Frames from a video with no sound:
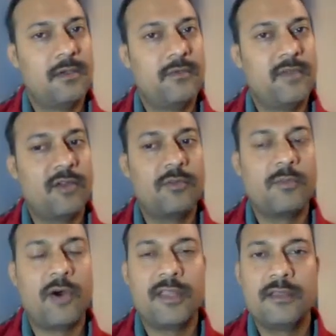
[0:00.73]
Very good
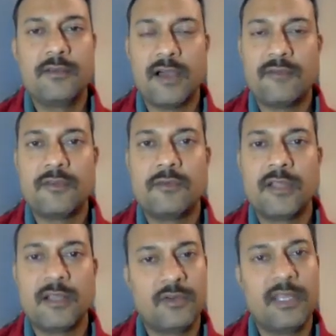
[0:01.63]
morning, good
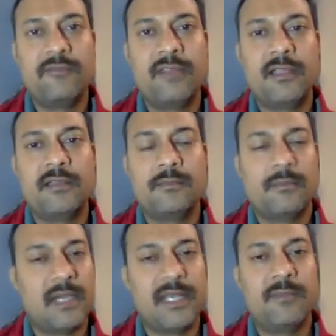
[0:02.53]
afternoon, and good evening.
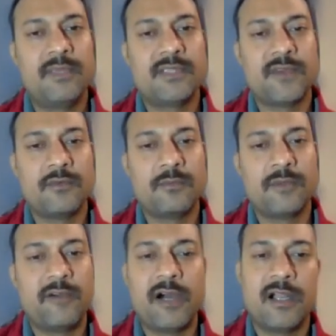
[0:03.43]
My name is Varun
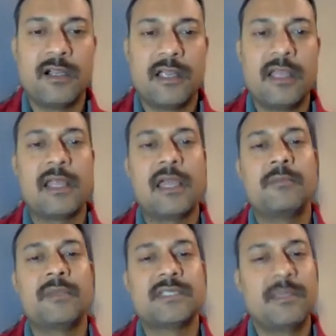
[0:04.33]
Pawar, and I
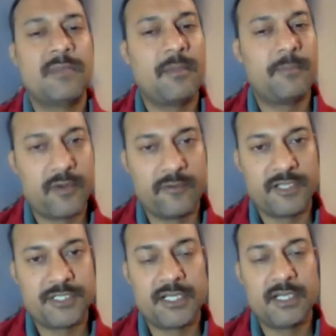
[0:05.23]
am a CBAP
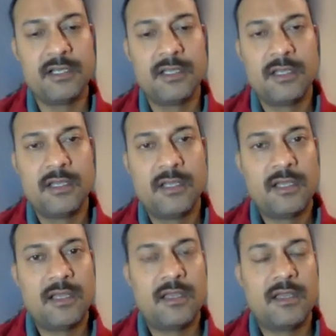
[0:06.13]
professional.
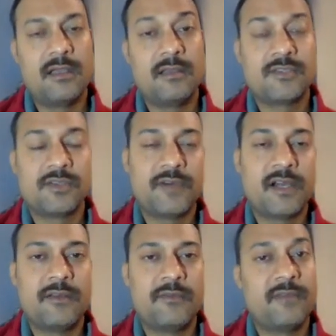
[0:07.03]
So
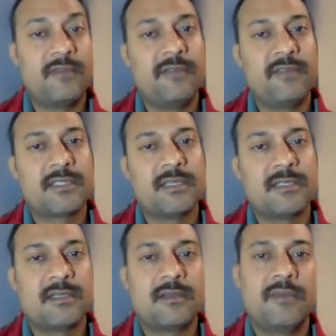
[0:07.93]
far, what we have
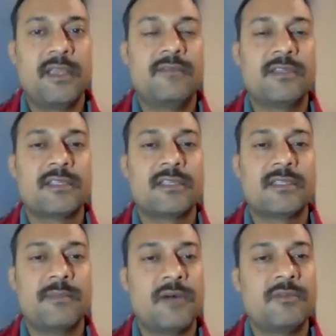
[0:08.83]
discussed
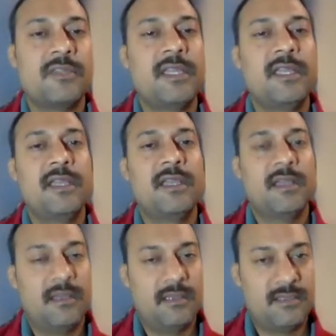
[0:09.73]
about the
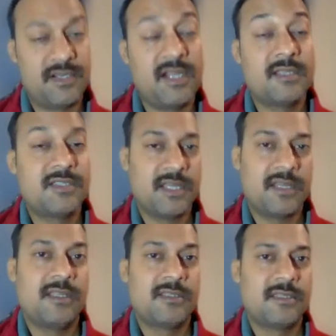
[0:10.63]
strategy
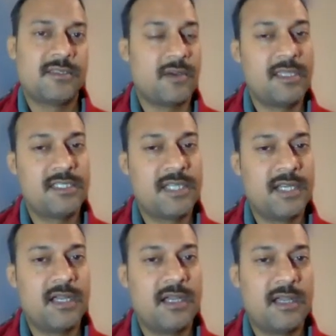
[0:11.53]
analysis knowledge
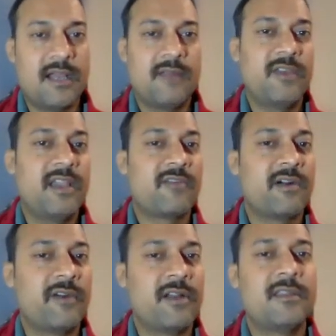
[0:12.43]
area, and we have
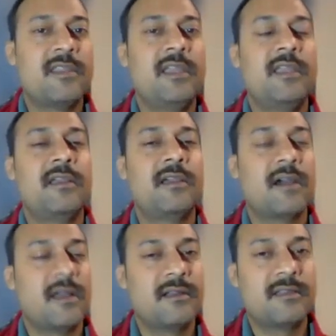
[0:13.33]
covered the
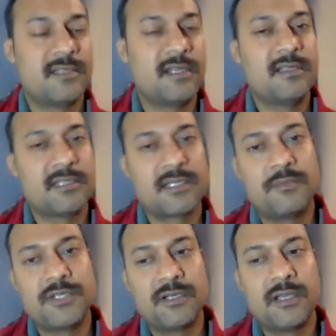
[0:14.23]
current state
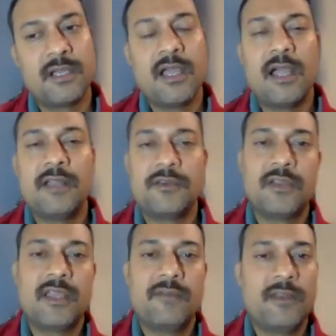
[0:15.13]
description. And
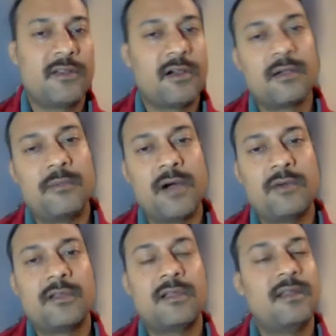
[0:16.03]
today we'll talk
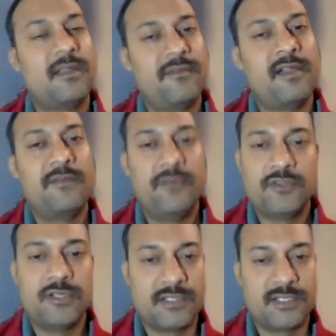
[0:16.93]
about define
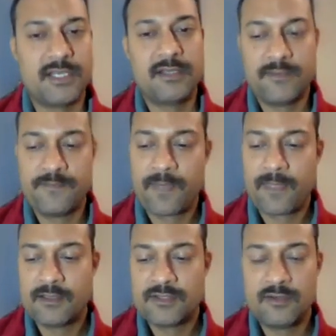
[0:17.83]
future state.
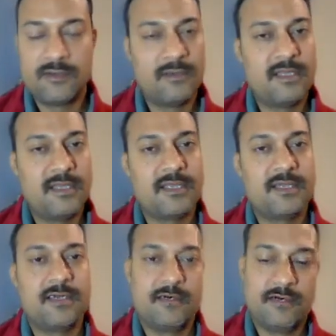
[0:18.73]
So
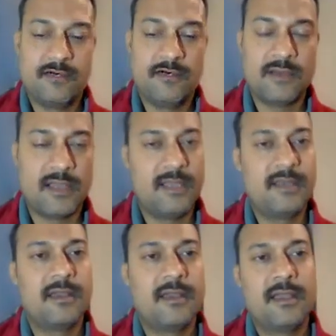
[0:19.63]
let's go
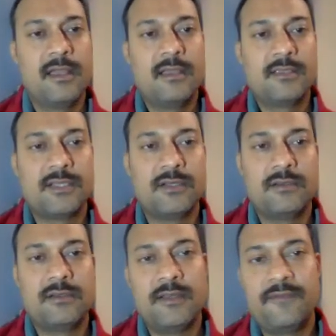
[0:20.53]
ahead.
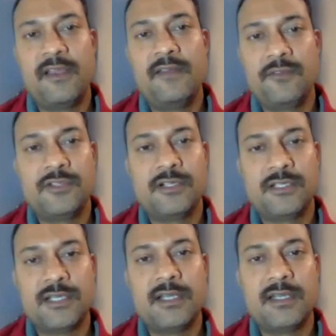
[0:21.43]
So define future
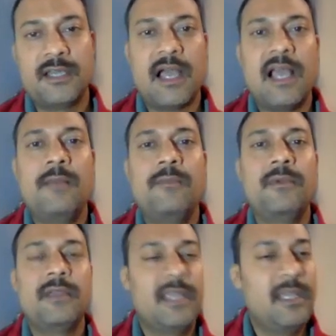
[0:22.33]
state, I'll
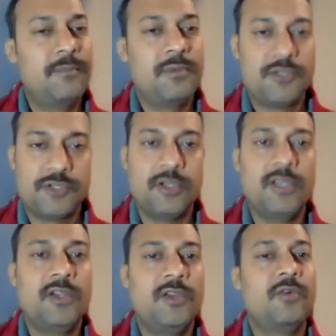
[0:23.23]
keep
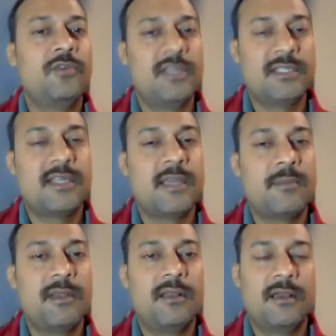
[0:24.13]
showing you this
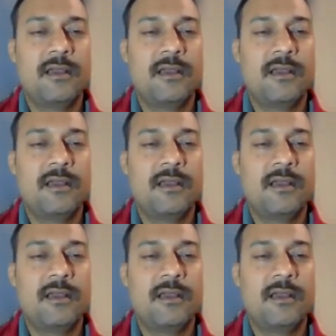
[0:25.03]
table